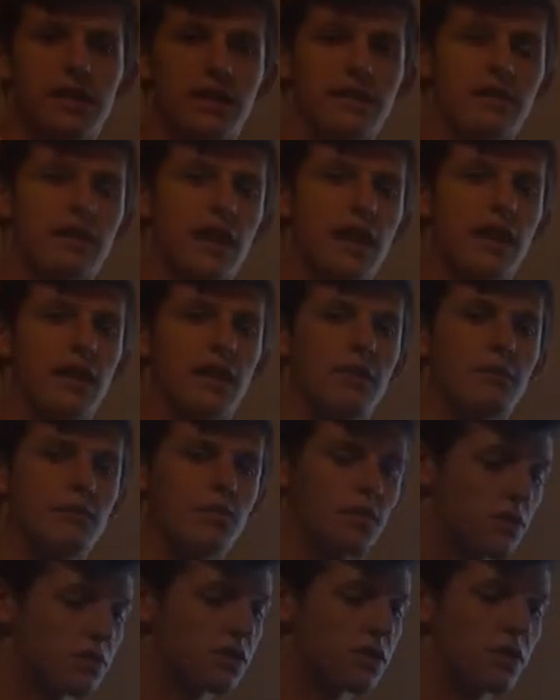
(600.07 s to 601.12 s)
This
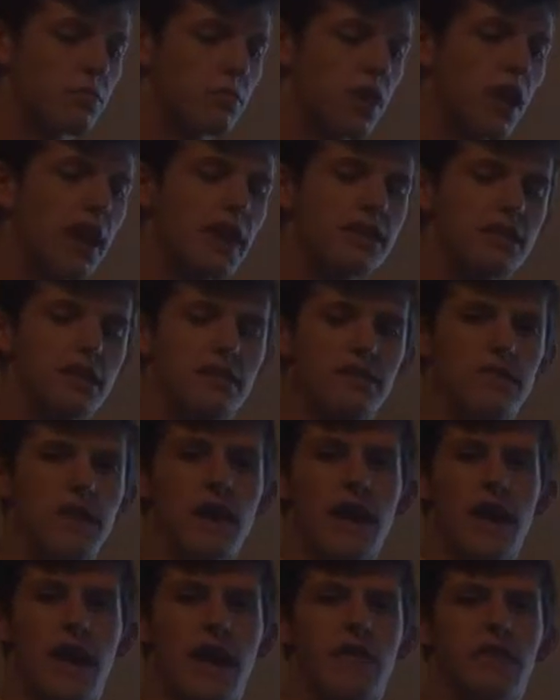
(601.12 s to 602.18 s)
was comprised of
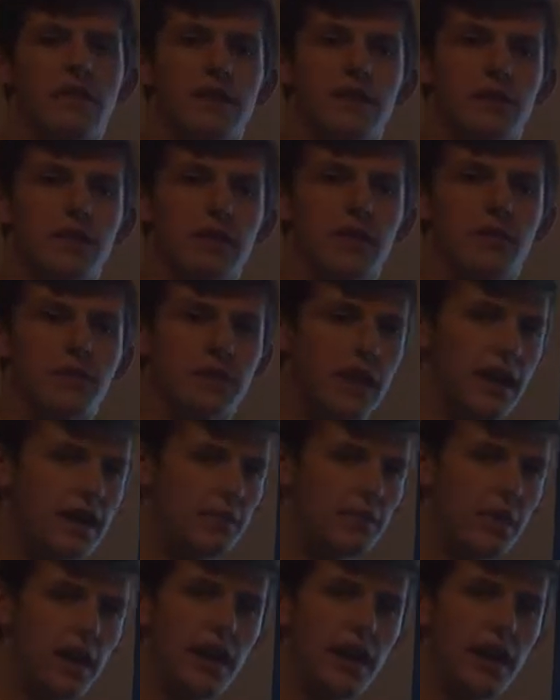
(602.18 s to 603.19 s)
everything that we had to